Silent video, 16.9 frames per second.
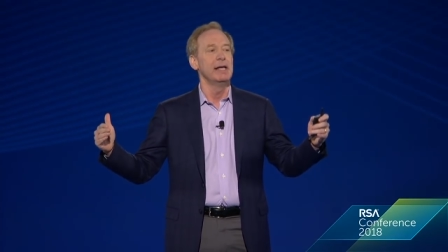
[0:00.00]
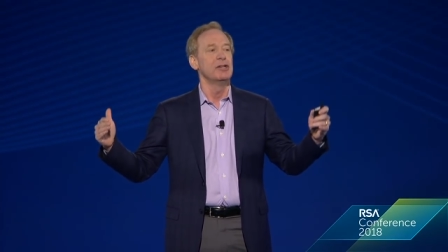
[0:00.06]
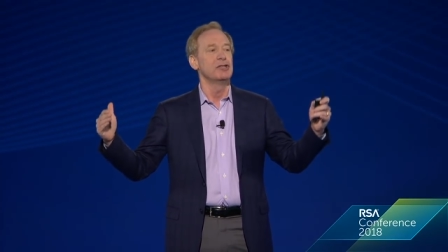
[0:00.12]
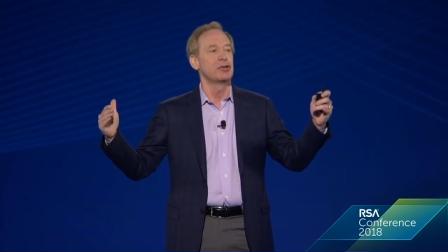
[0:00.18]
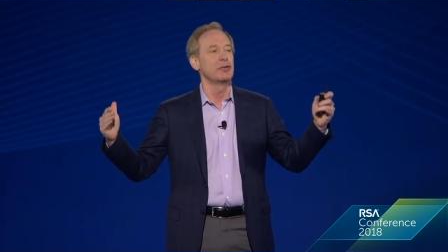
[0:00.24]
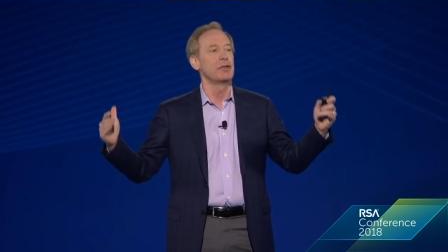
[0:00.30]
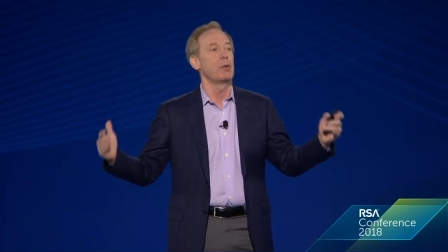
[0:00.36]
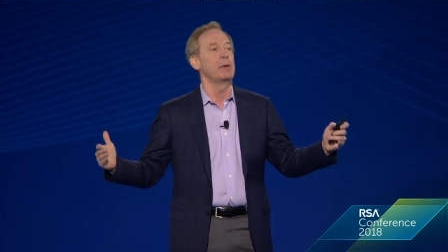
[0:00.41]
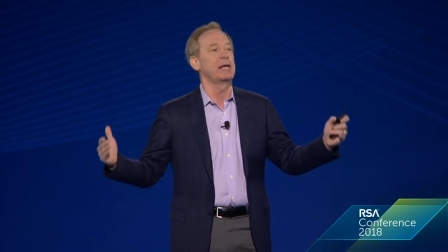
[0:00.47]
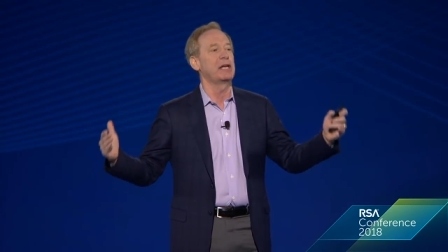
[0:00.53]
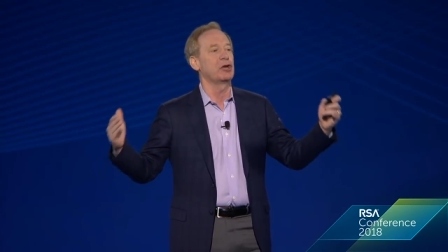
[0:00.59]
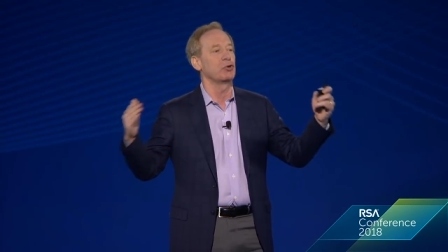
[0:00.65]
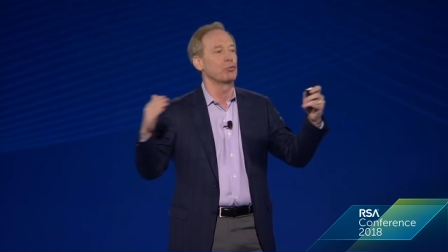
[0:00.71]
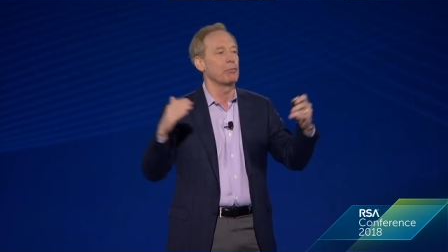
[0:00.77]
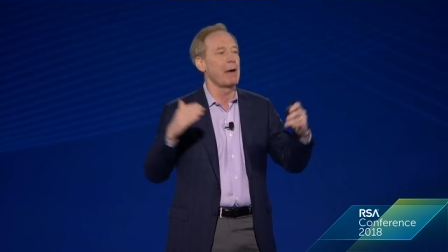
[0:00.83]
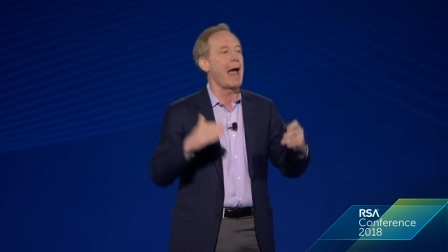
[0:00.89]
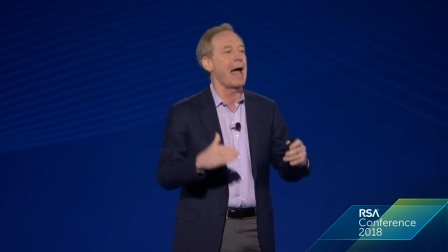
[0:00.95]
so that we
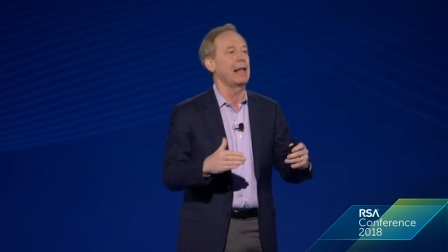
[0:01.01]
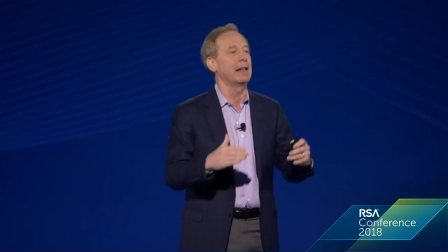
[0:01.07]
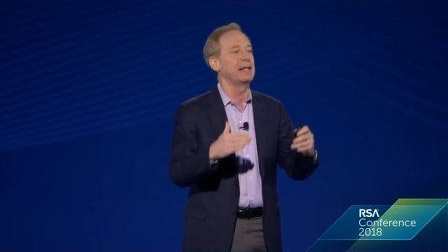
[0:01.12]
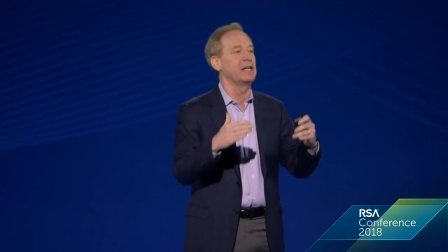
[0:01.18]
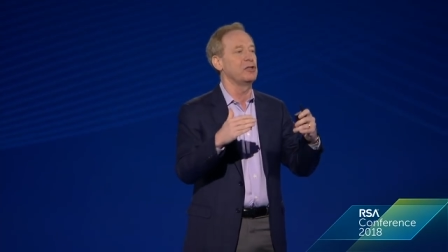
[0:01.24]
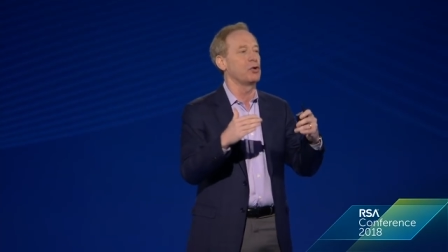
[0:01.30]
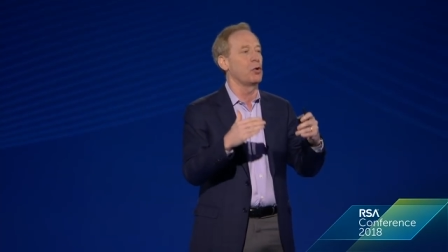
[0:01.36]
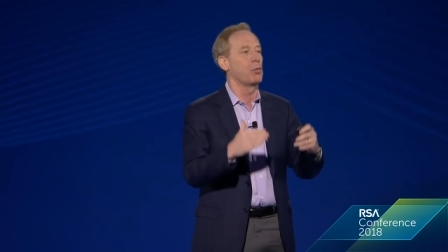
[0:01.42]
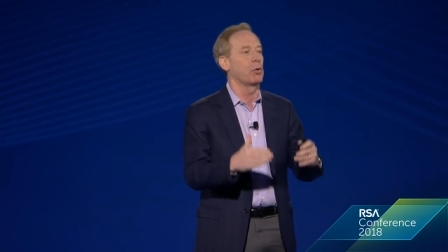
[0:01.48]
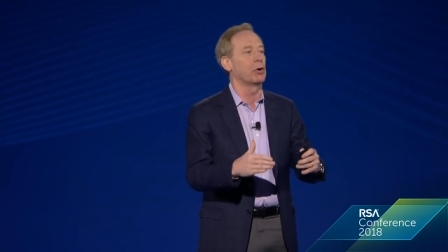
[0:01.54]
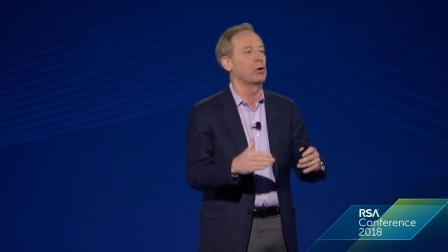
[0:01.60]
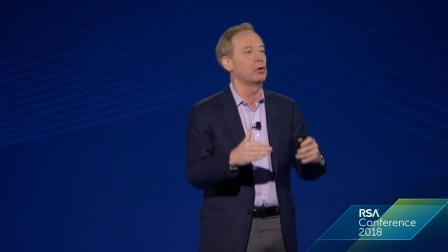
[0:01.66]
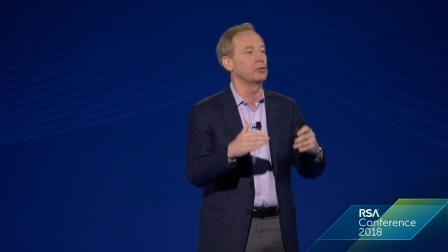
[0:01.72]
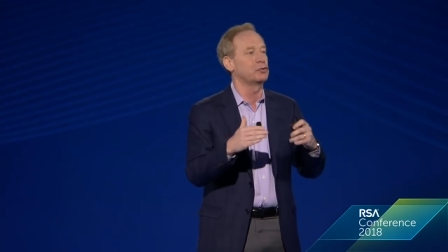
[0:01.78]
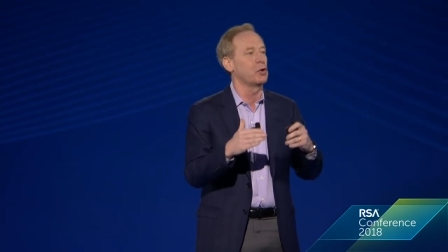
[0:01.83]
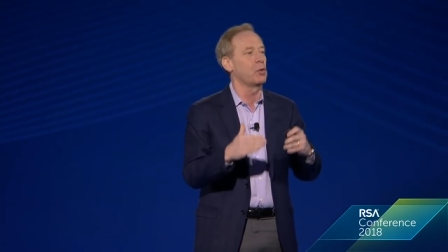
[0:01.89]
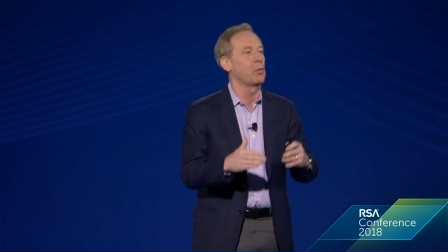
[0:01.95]
can rally the
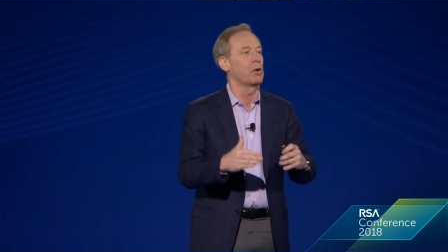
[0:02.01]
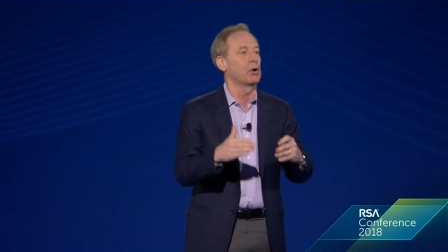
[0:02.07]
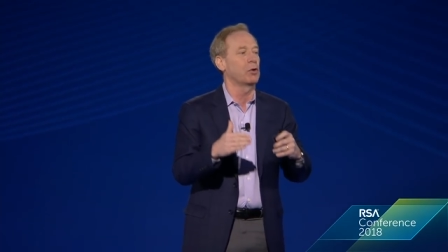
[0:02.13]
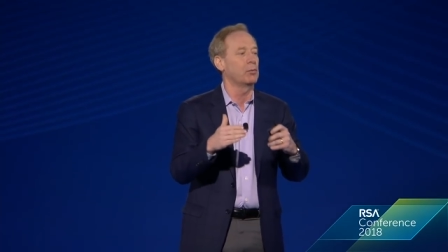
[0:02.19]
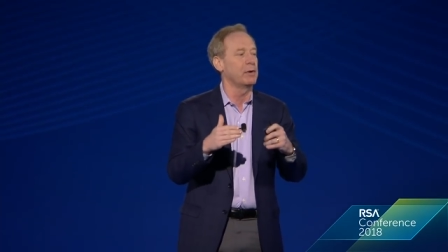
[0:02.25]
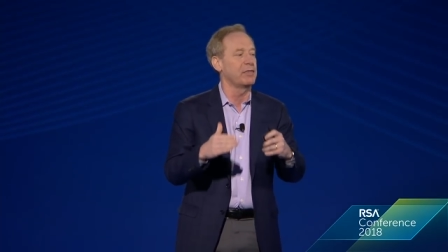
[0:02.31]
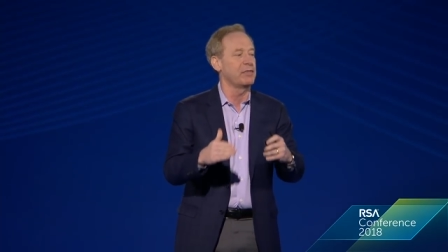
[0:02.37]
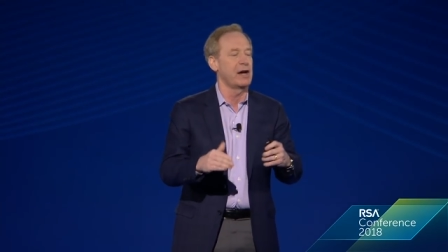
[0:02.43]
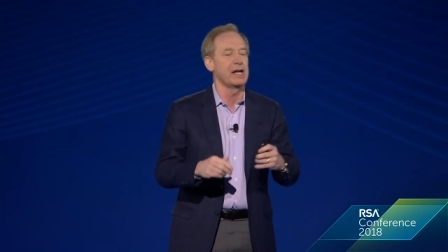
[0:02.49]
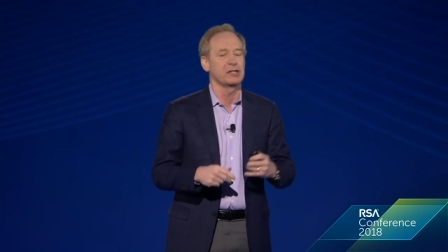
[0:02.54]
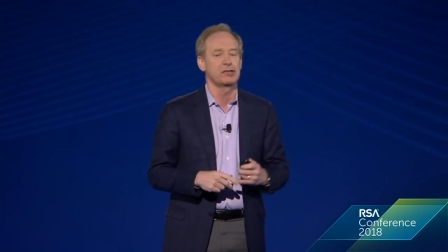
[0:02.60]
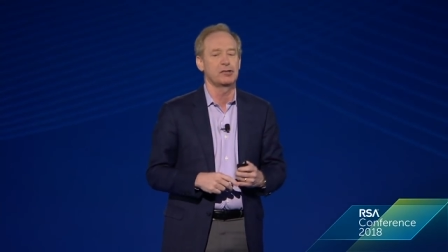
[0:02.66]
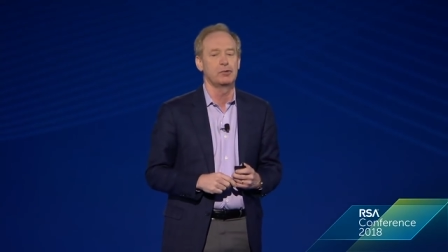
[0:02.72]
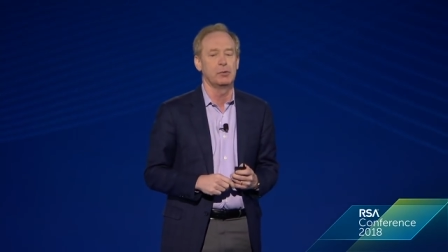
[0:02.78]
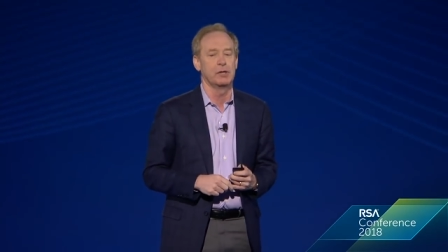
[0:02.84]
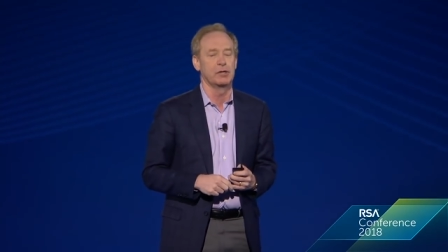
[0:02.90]
world to work with us to